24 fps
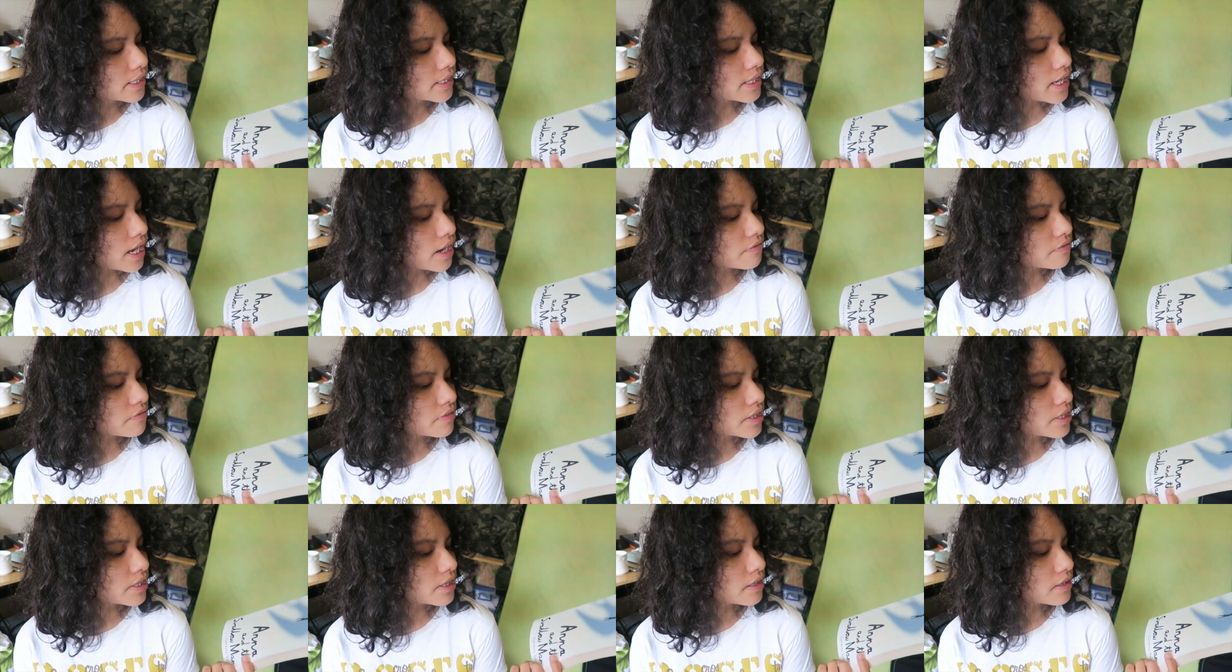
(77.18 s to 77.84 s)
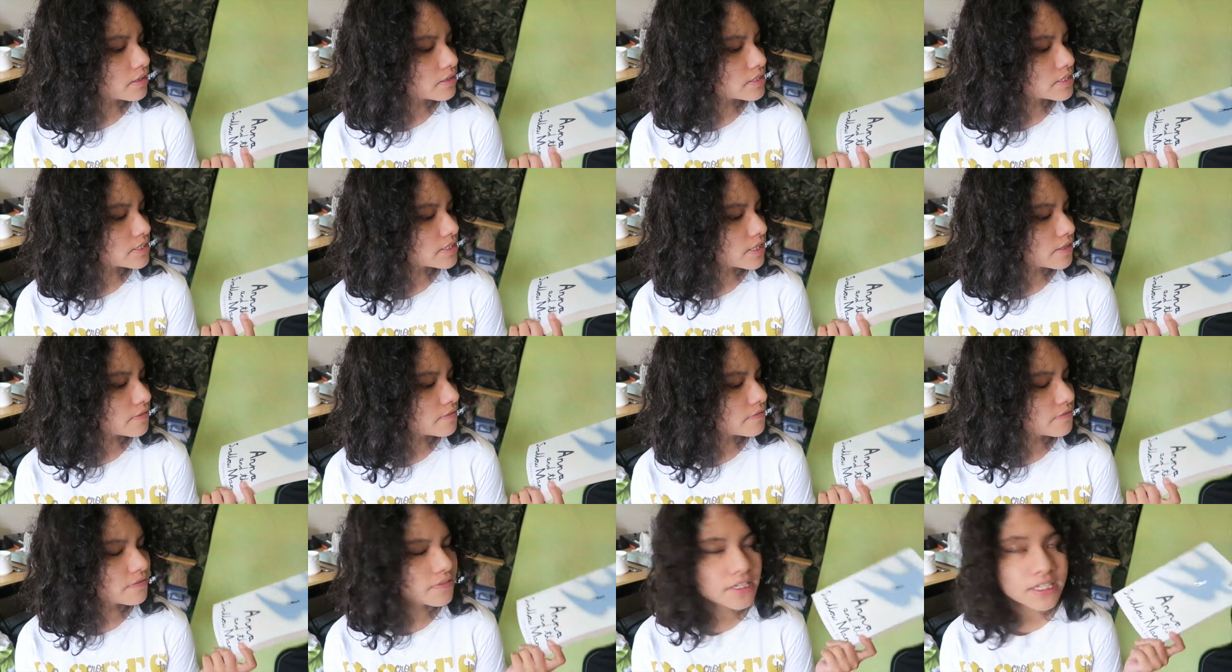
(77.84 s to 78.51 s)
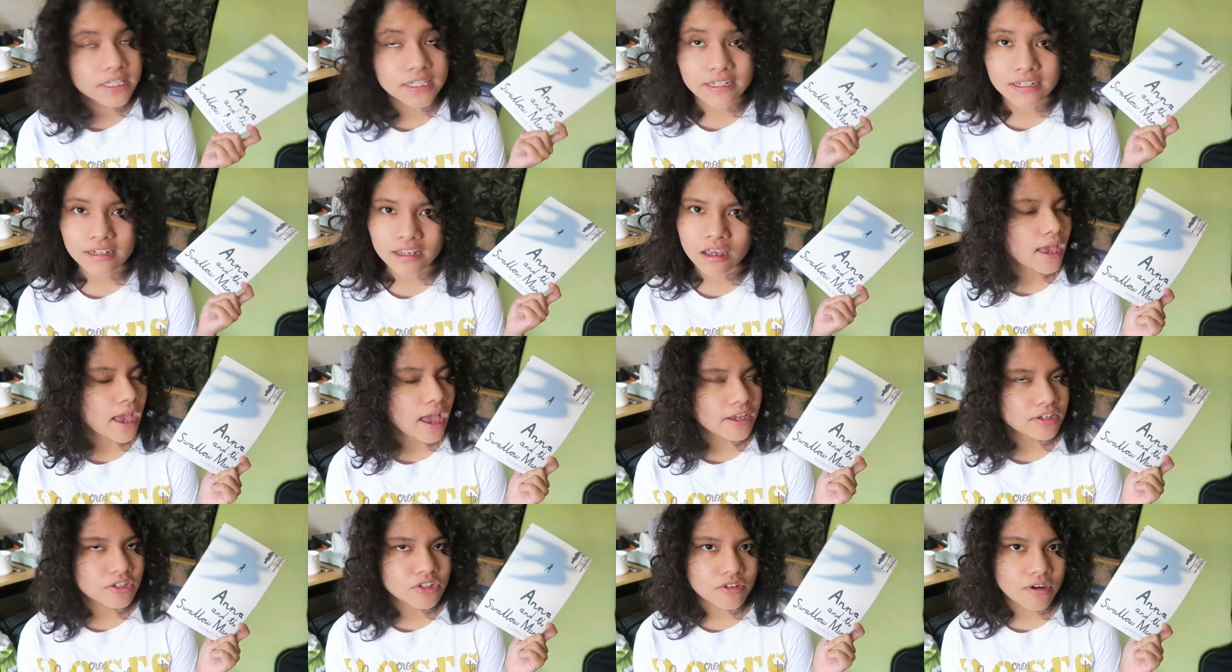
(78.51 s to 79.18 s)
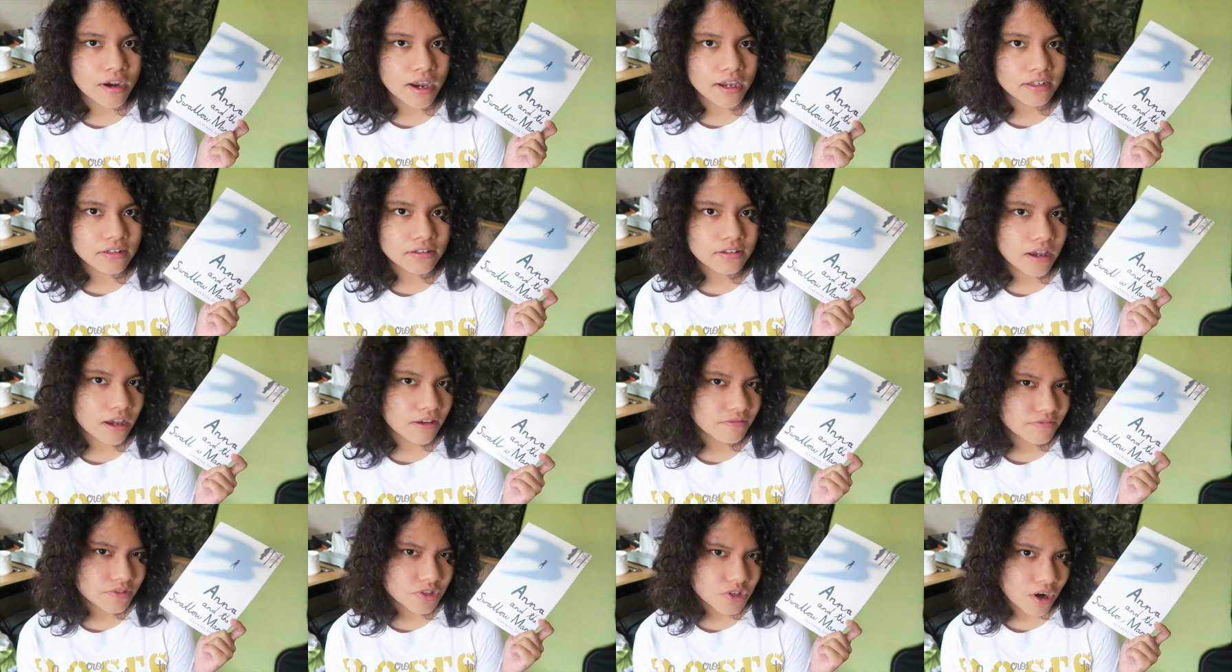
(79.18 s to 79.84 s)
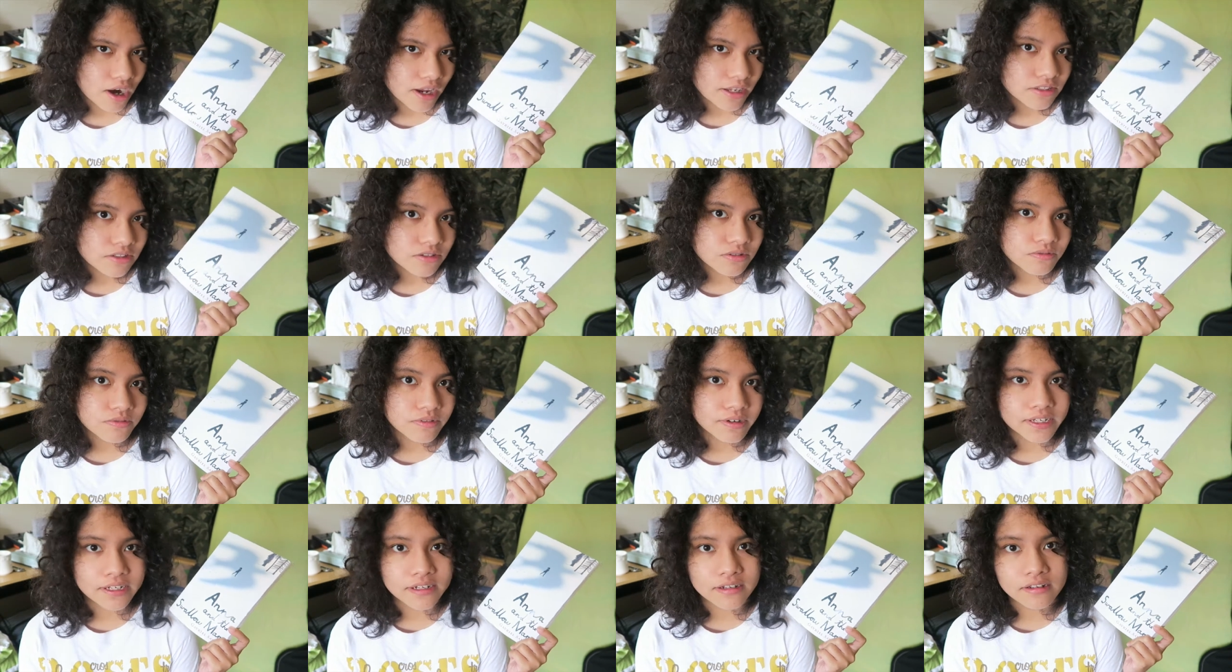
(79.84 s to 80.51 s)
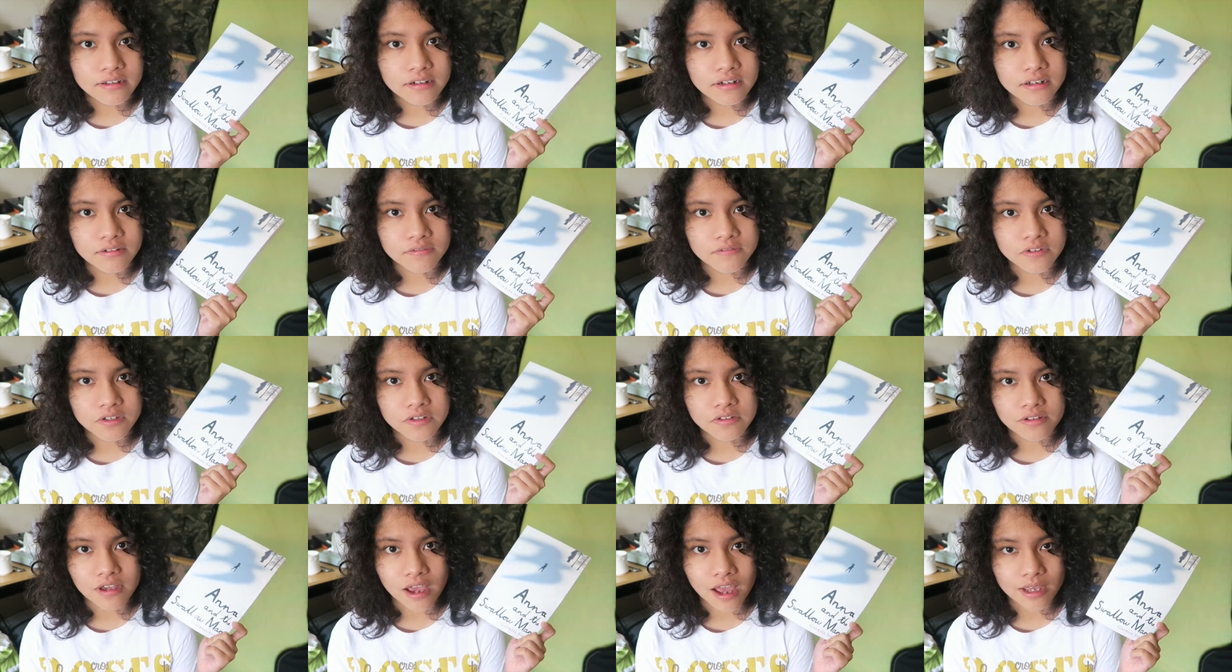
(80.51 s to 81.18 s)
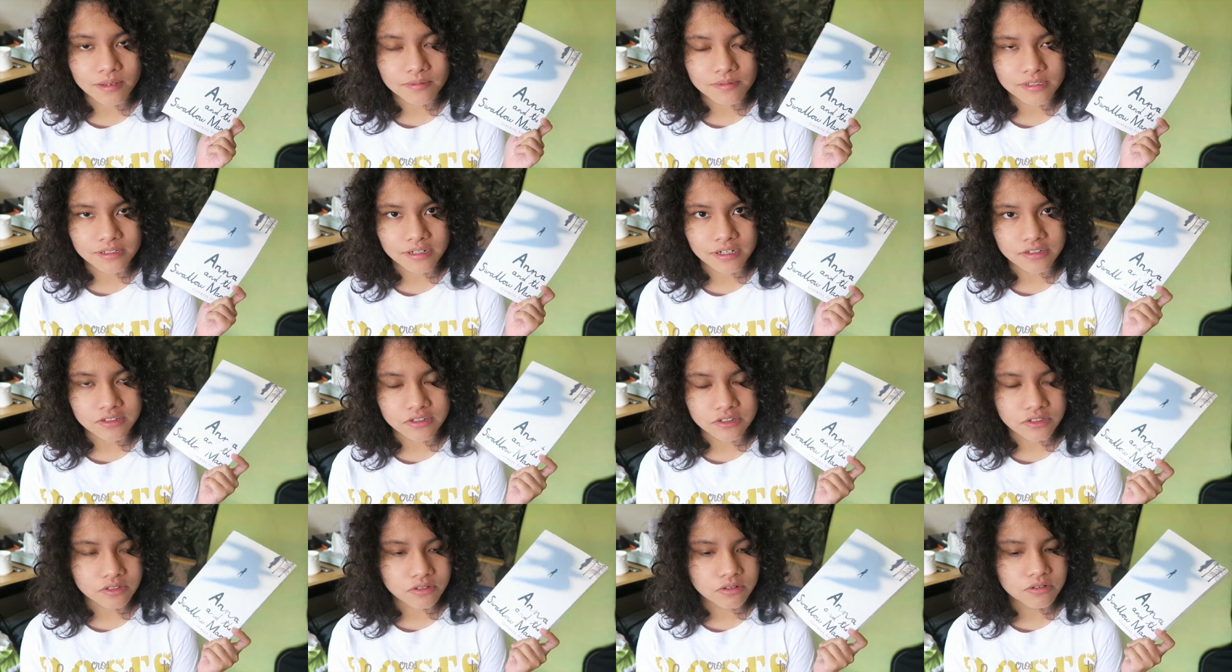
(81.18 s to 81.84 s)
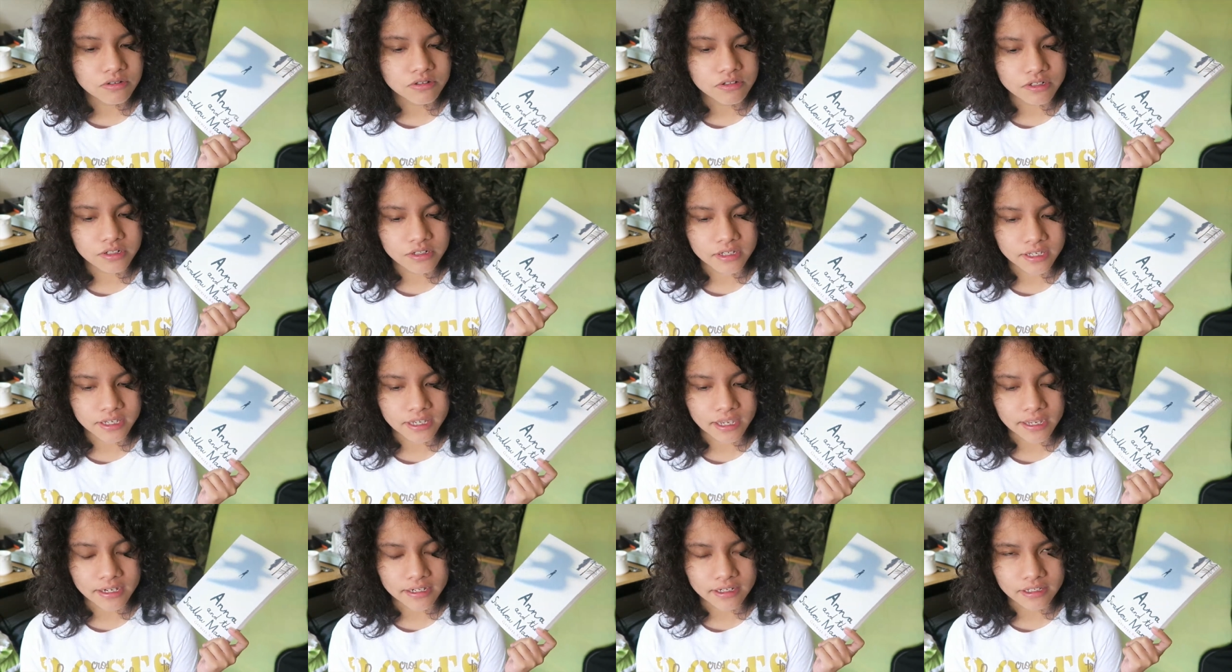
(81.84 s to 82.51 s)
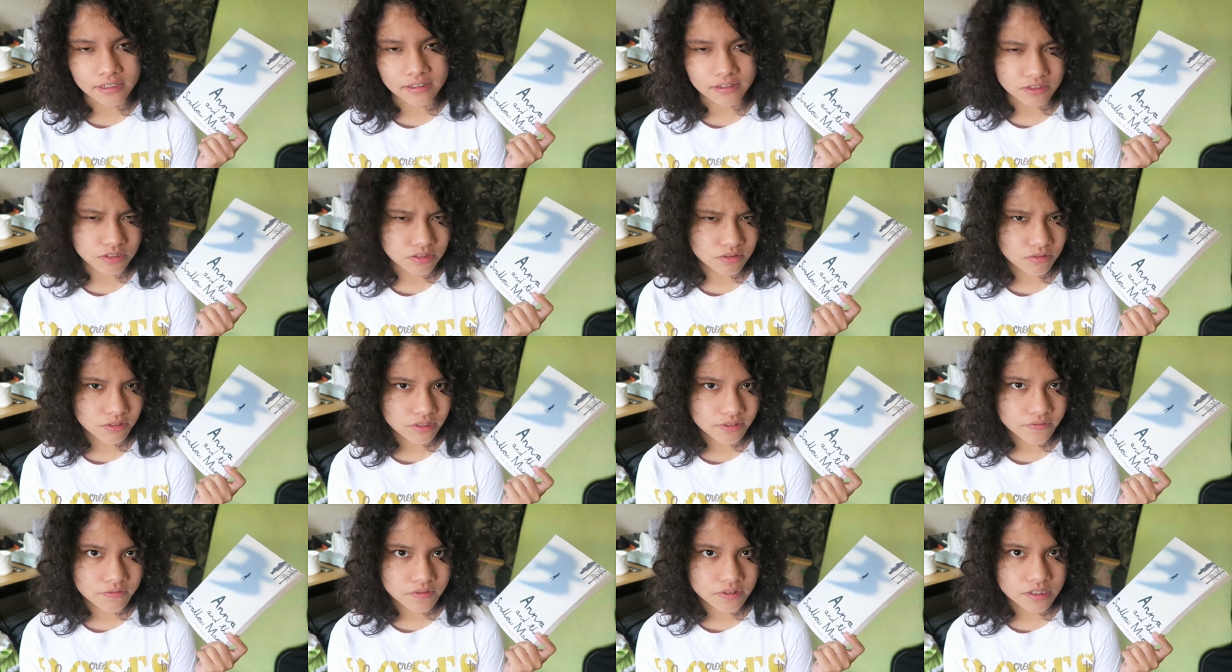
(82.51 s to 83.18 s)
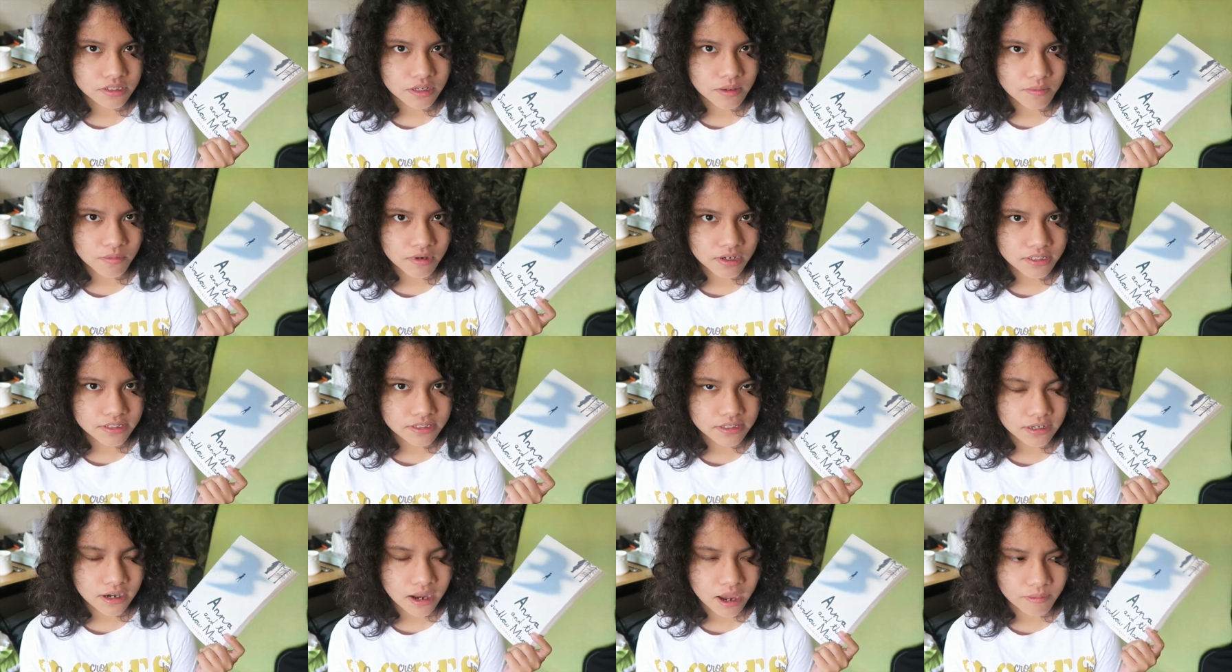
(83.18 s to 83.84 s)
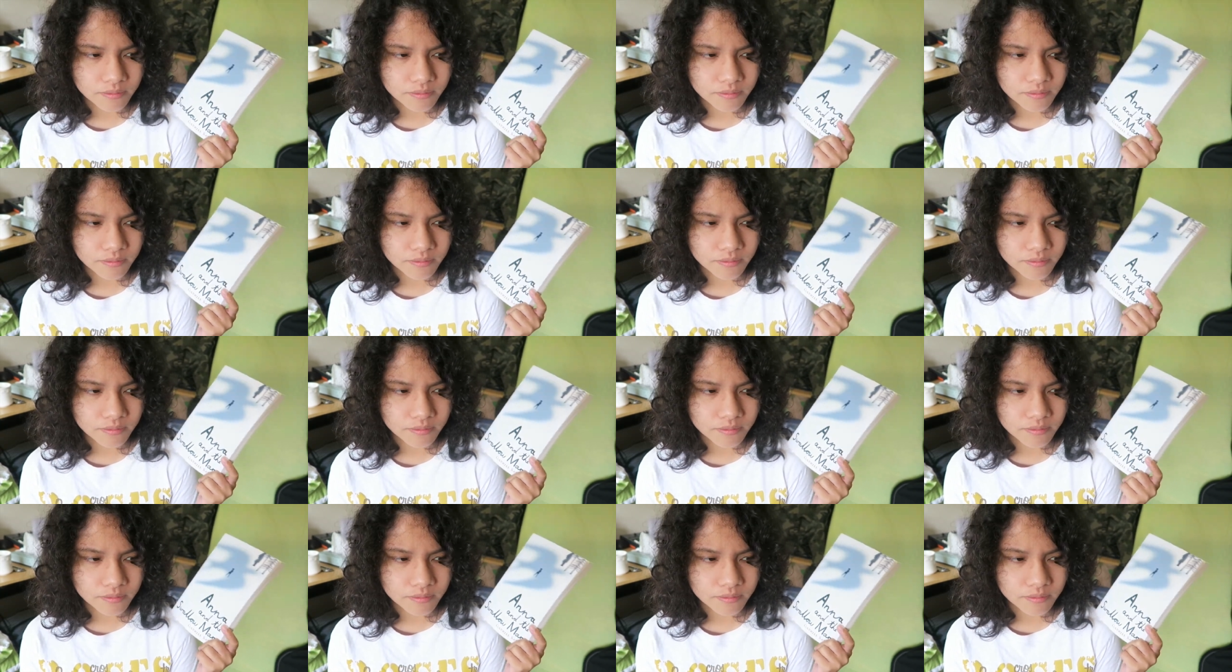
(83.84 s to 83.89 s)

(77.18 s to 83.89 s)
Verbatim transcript: Gavriel Savit. I tried, I've tried to read it a few times and I just couldn't get into it for some reason.